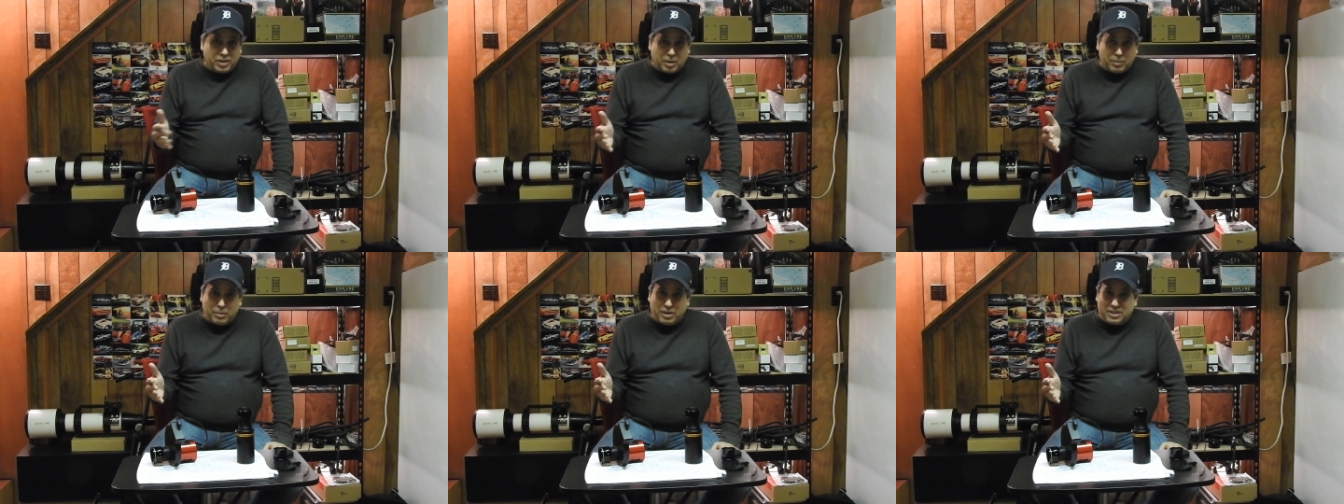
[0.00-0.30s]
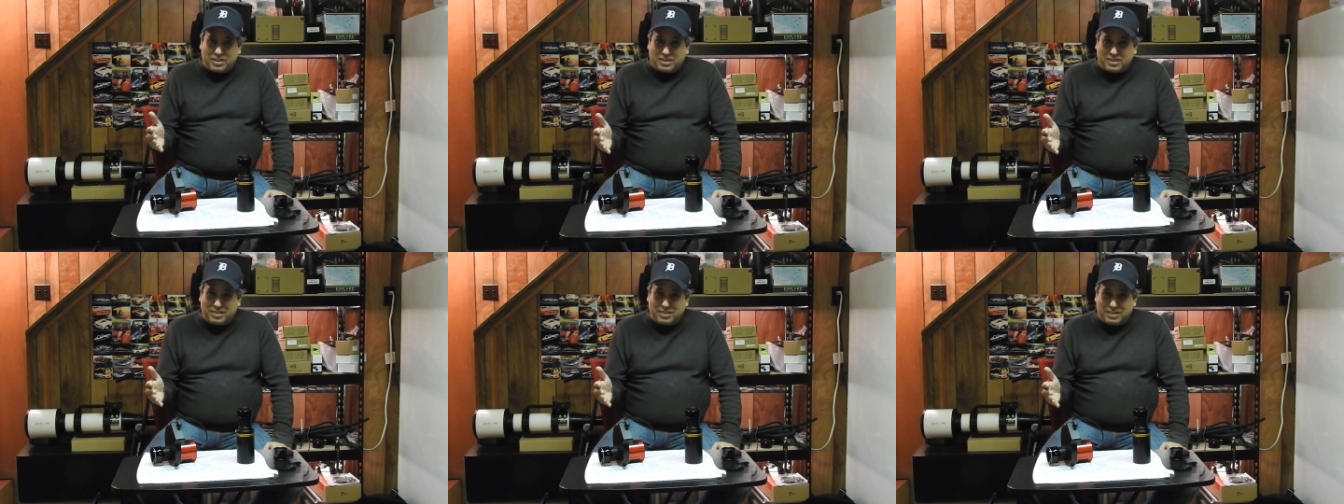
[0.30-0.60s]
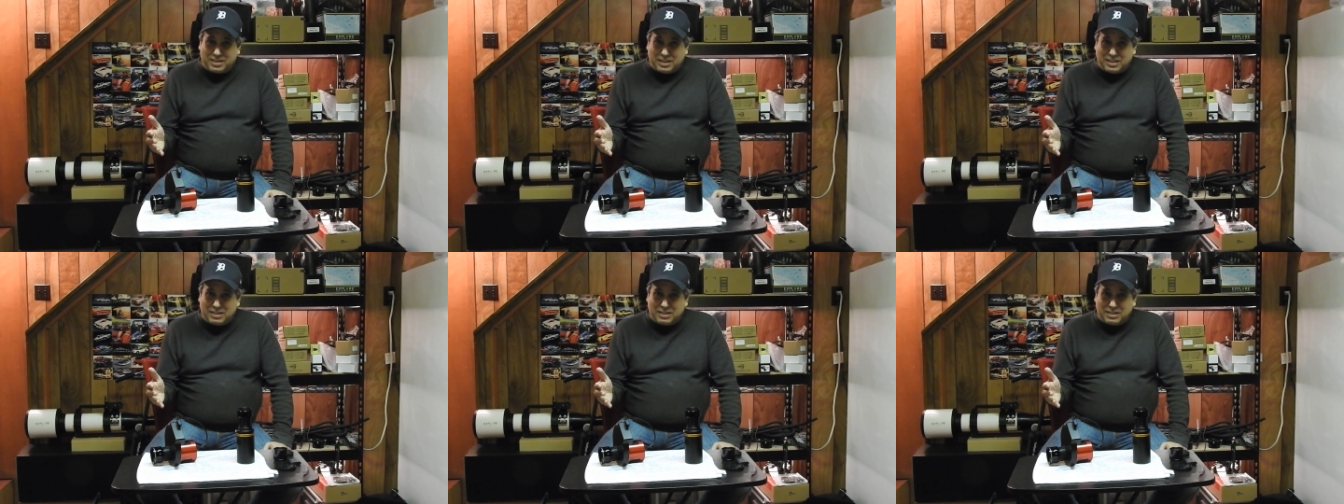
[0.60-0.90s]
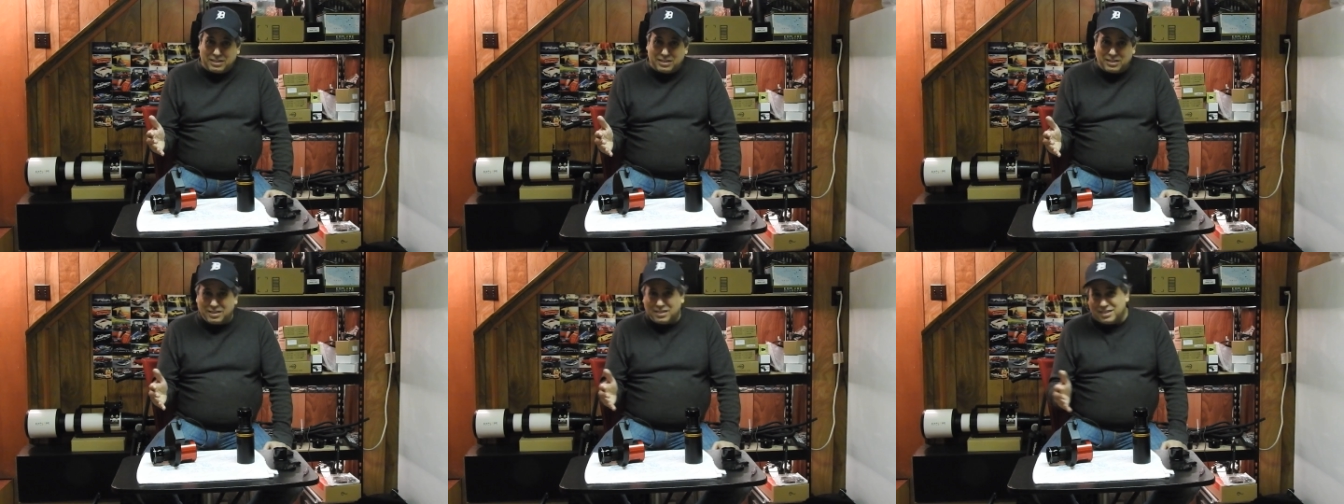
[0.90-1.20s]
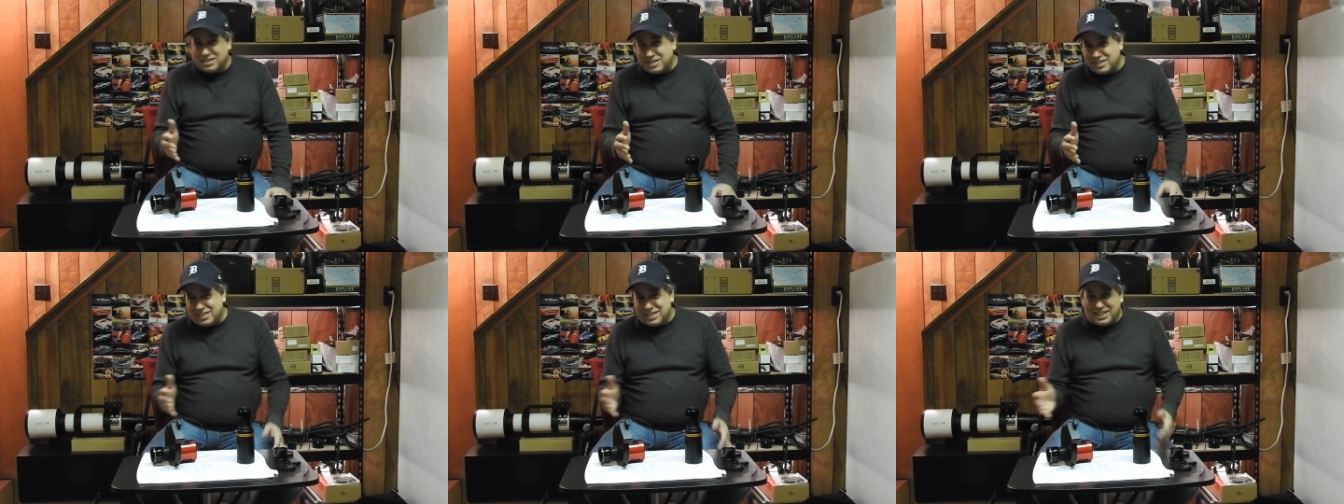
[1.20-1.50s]
But
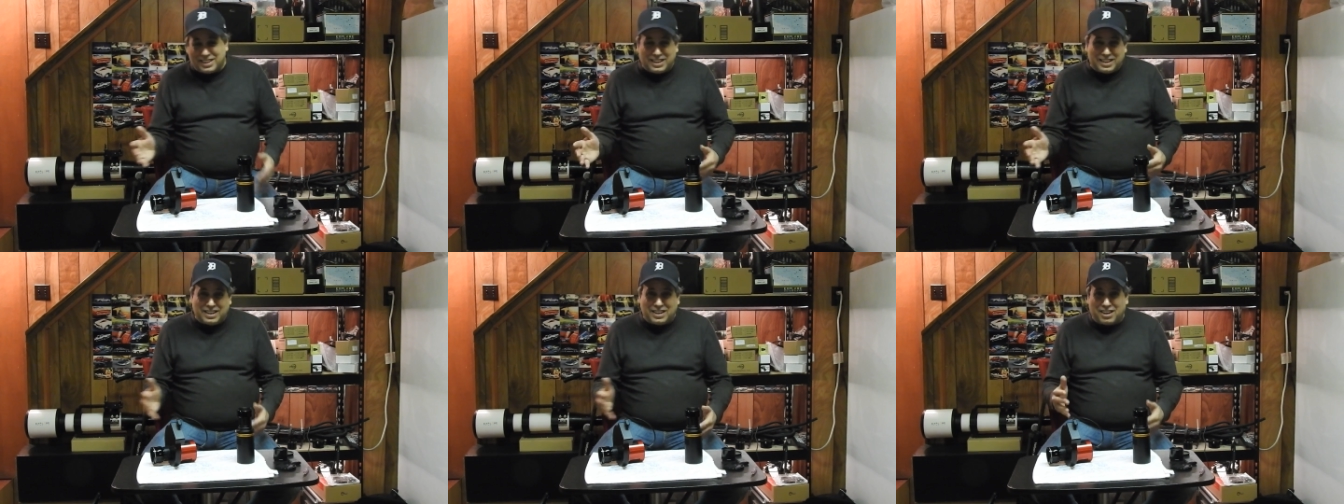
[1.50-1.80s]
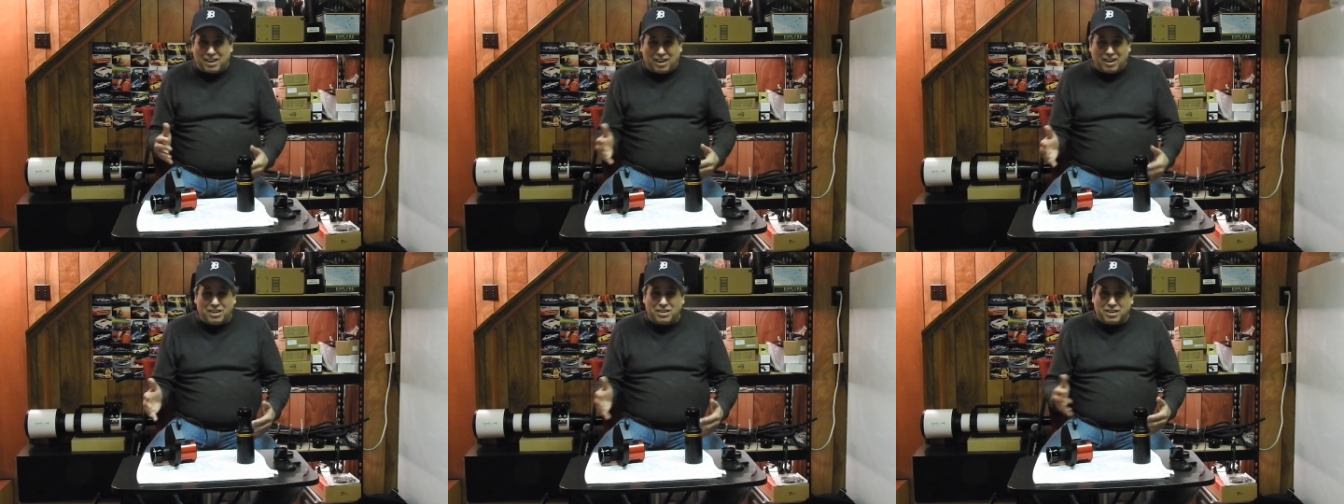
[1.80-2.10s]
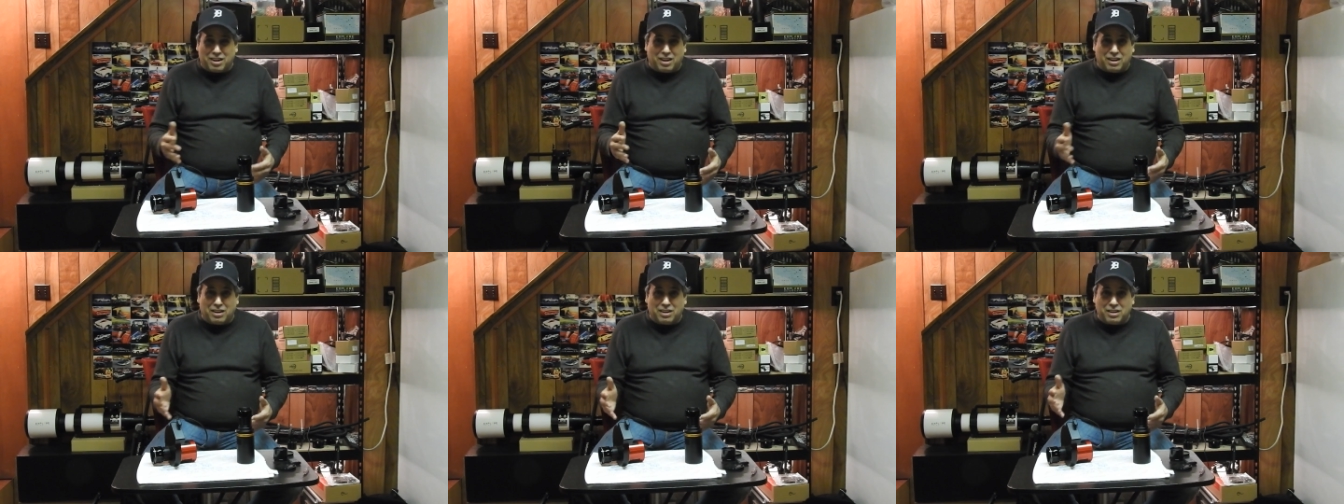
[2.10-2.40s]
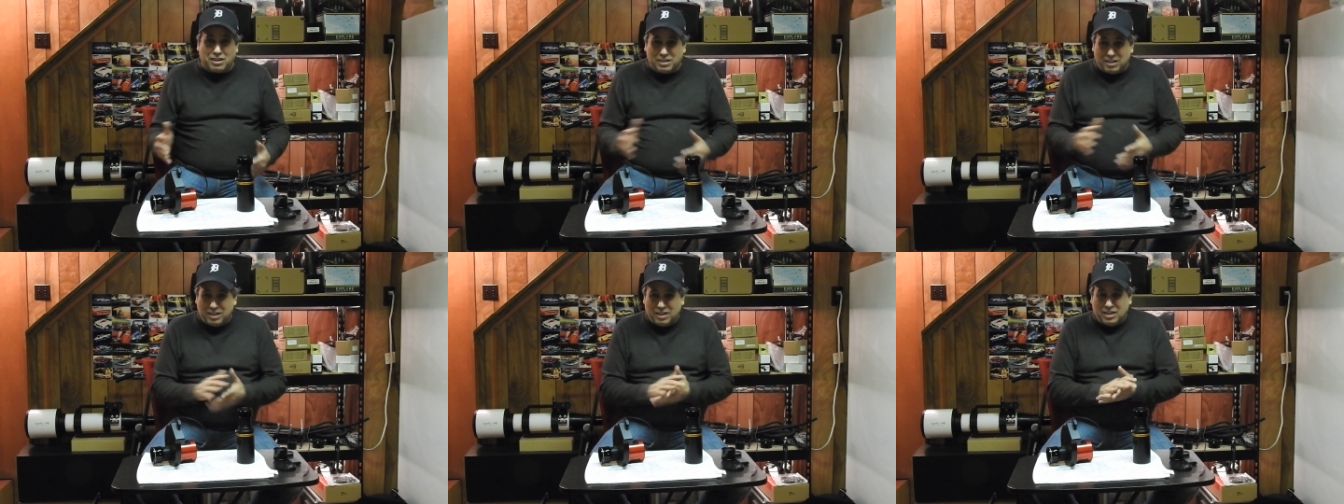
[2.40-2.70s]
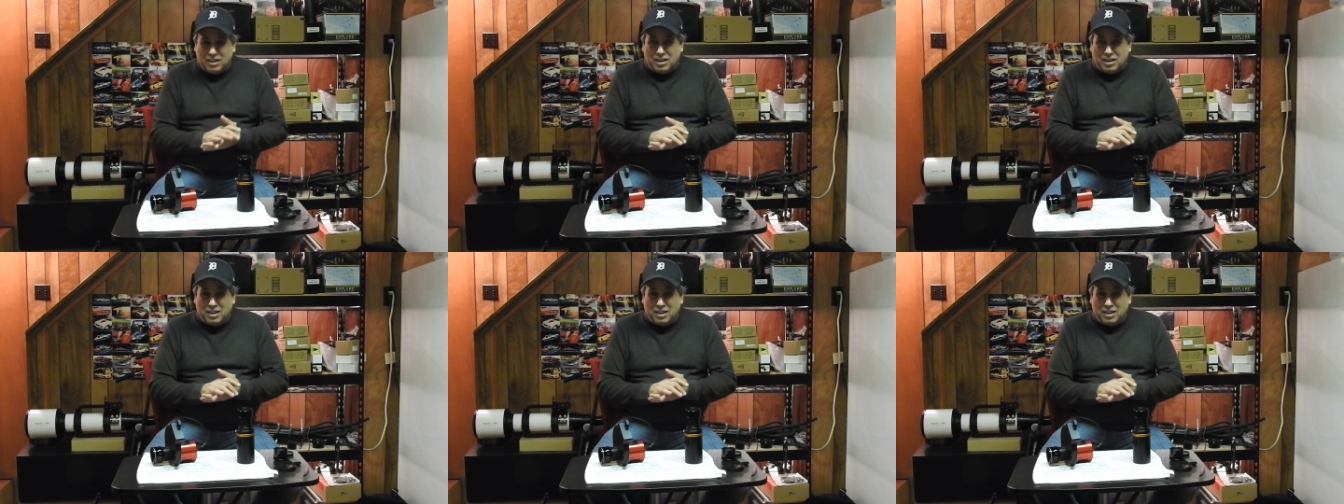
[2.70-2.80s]
still, yeah, I'll, I'll